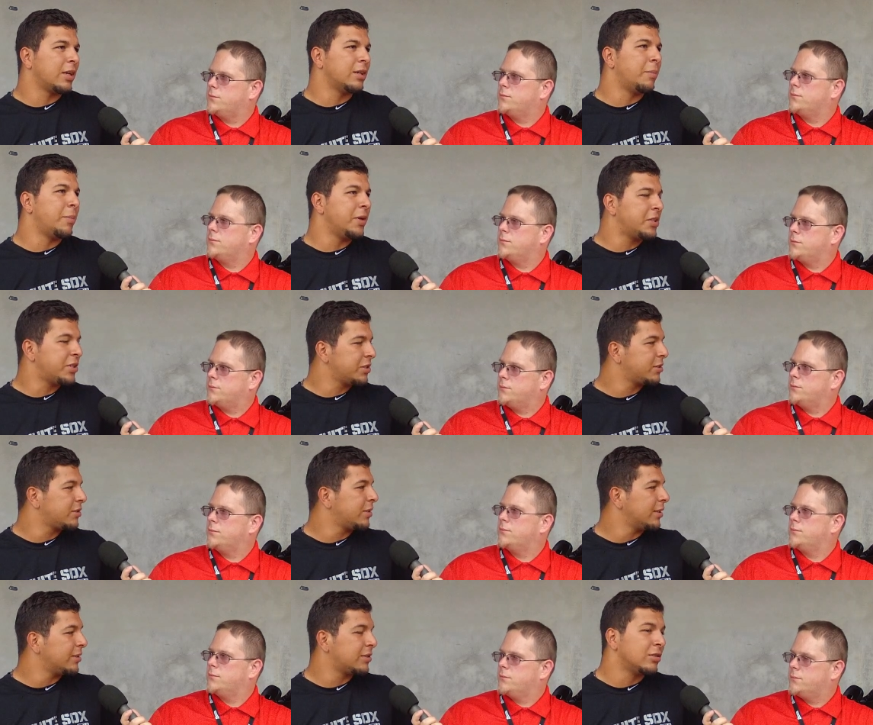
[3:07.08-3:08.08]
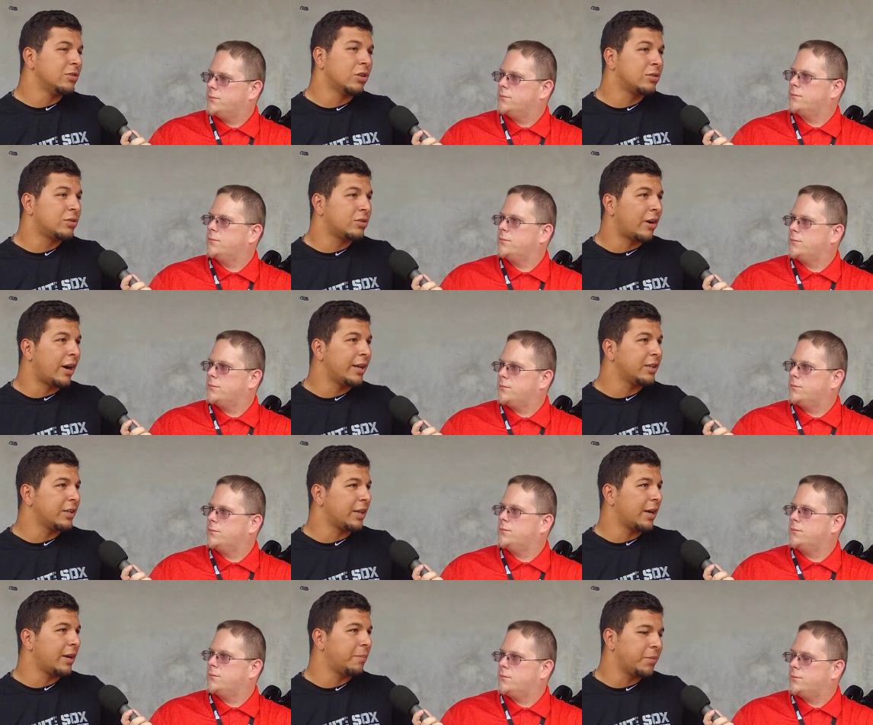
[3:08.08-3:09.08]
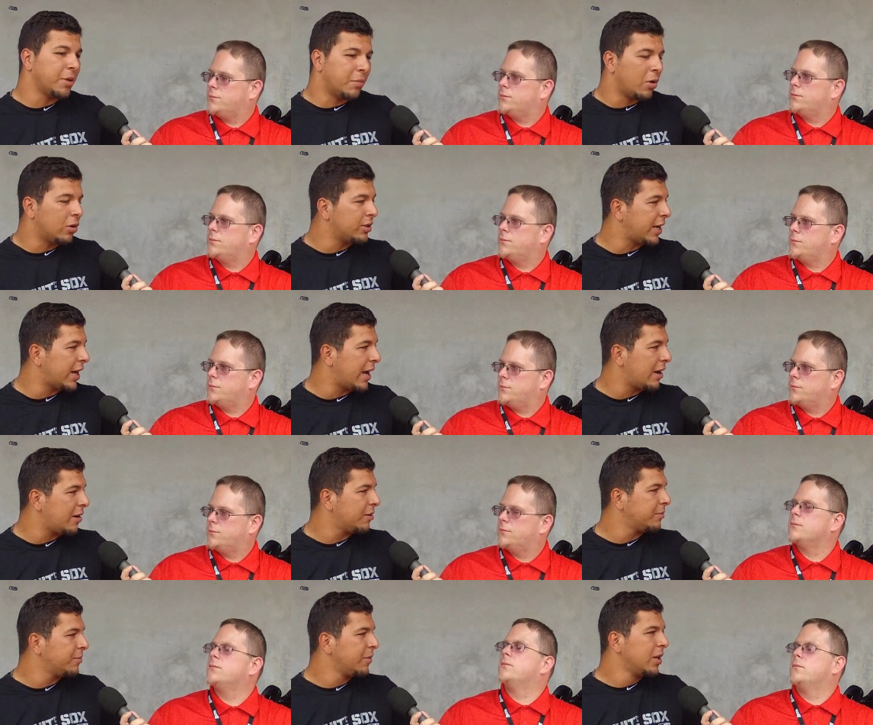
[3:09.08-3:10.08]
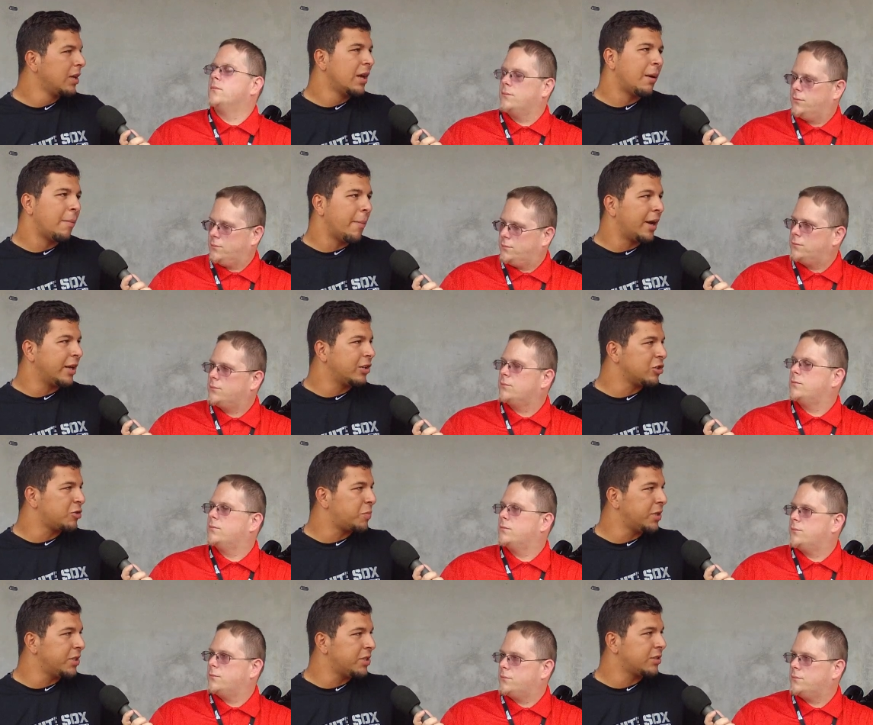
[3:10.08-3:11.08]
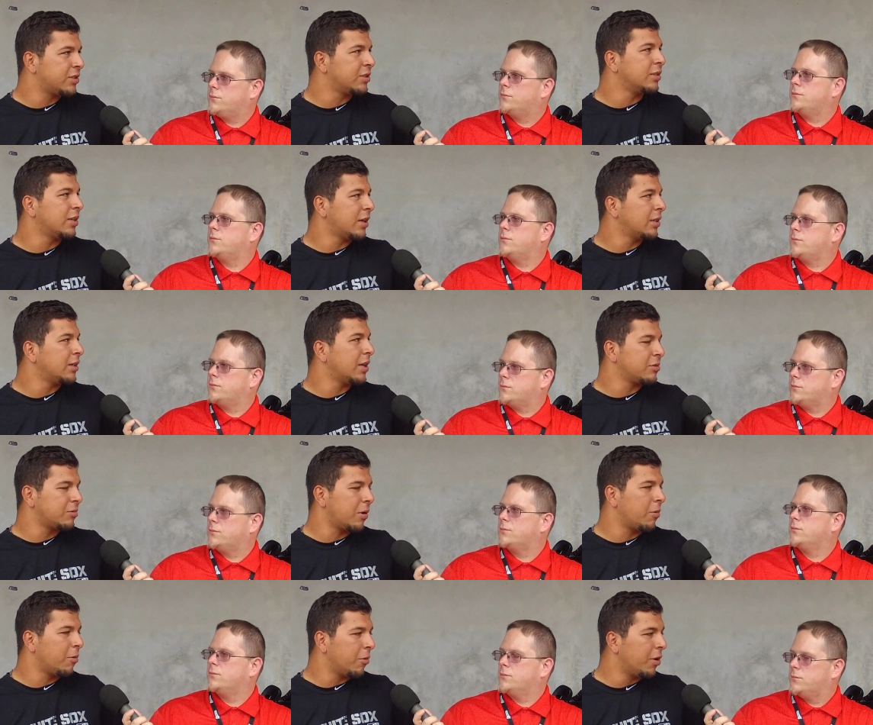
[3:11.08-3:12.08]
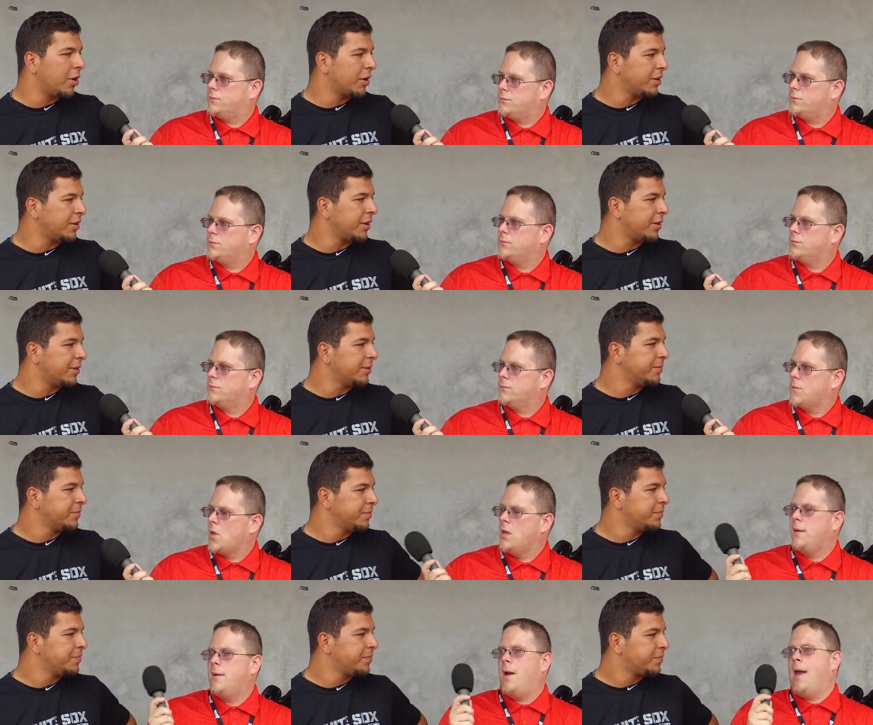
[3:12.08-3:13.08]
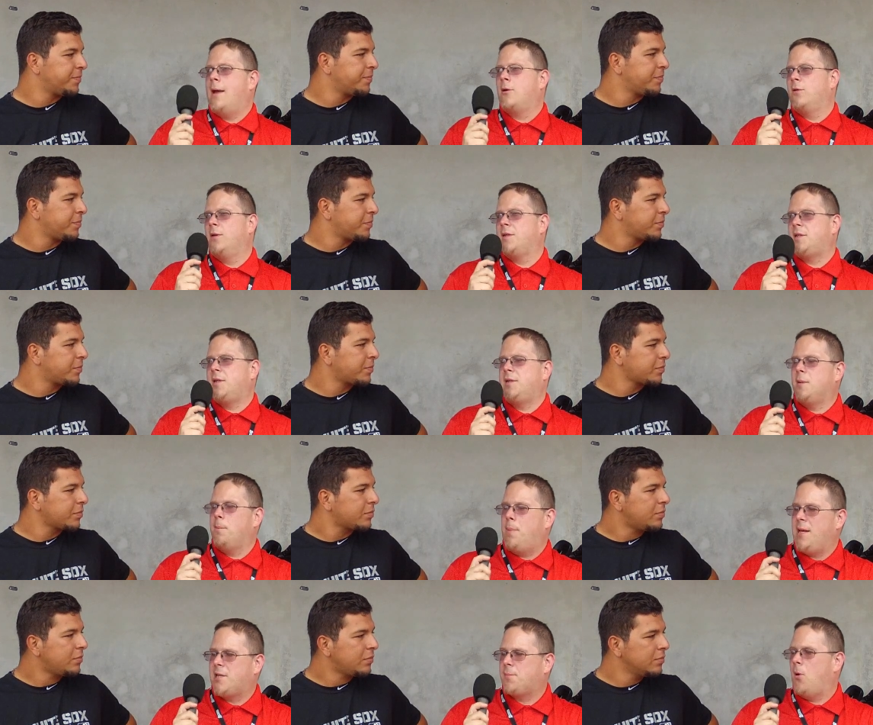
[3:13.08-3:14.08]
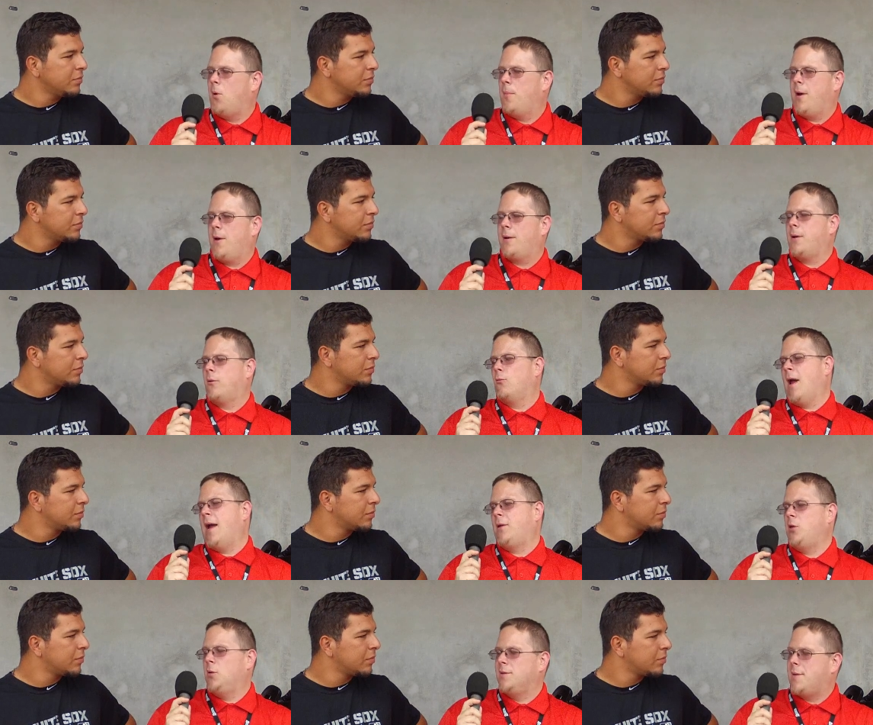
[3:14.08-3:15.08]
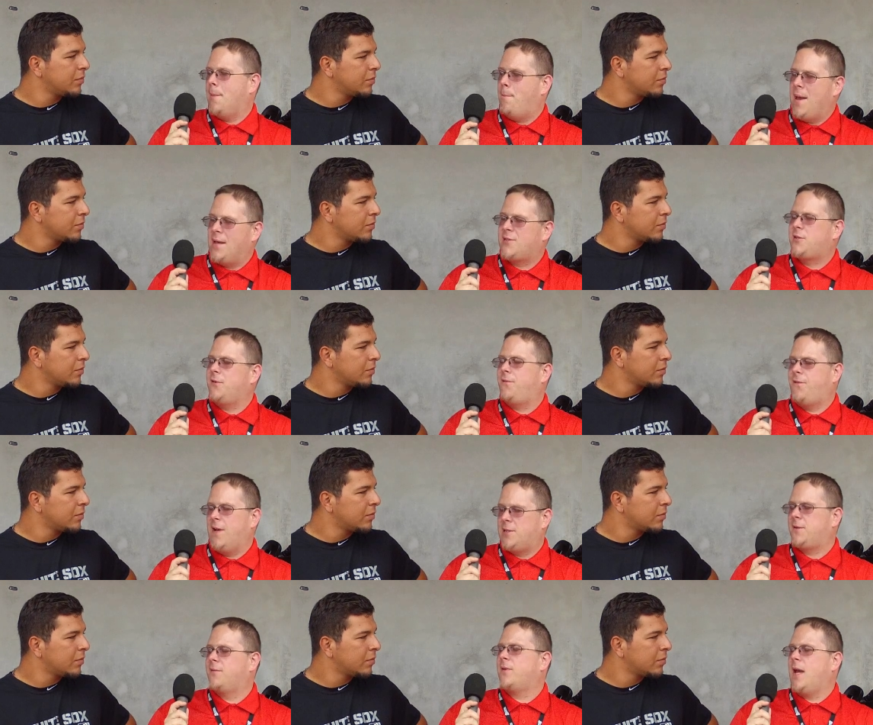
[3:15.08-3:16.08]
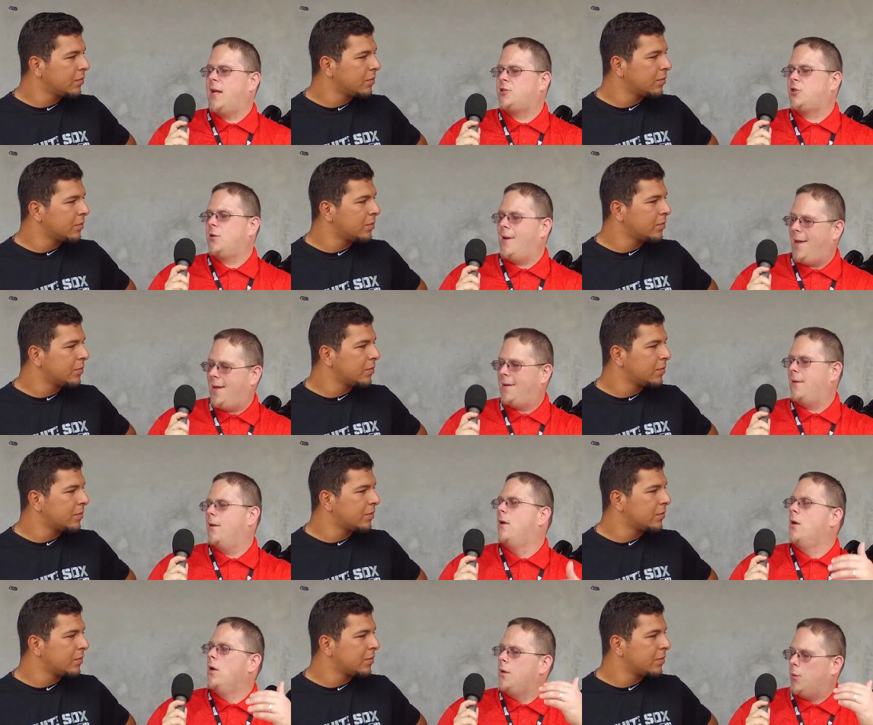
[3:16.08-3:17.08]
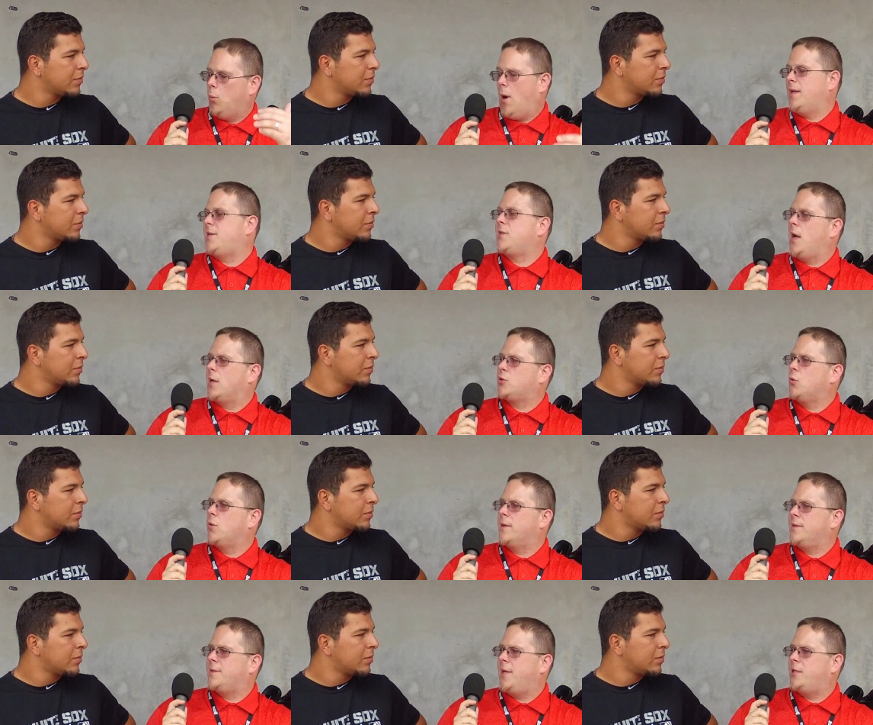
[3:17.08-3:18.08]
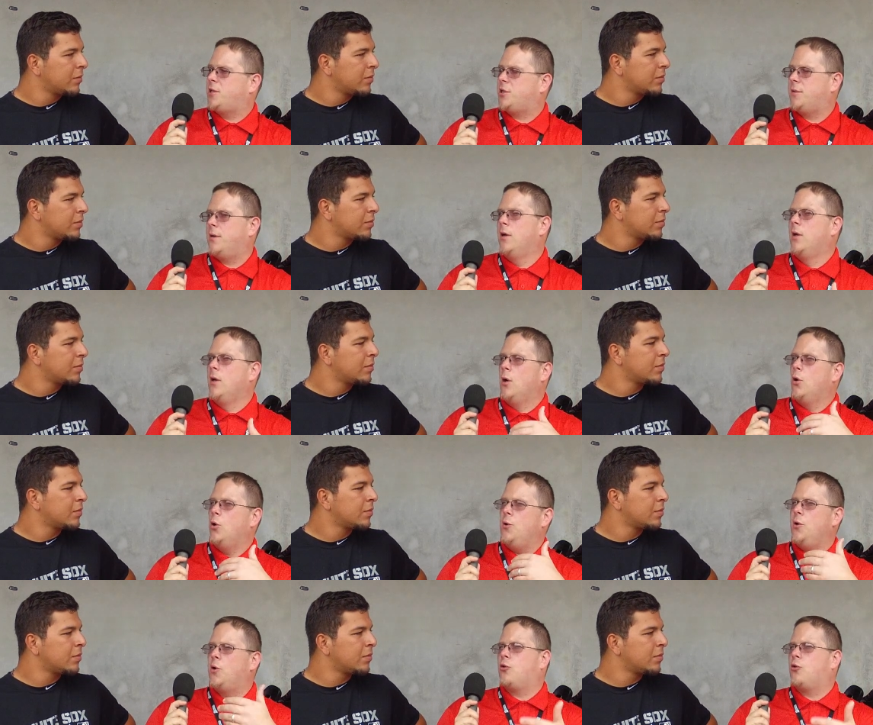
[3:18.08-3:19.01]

Speaker 1: And the pitchers that's, that's trying to keep the ball down and make those pitches, and that, that's what we're working at.
Speaker 2: Now, entering this season, Baseball America ranked you as the best defensive catcher in the White Sox organization. Who do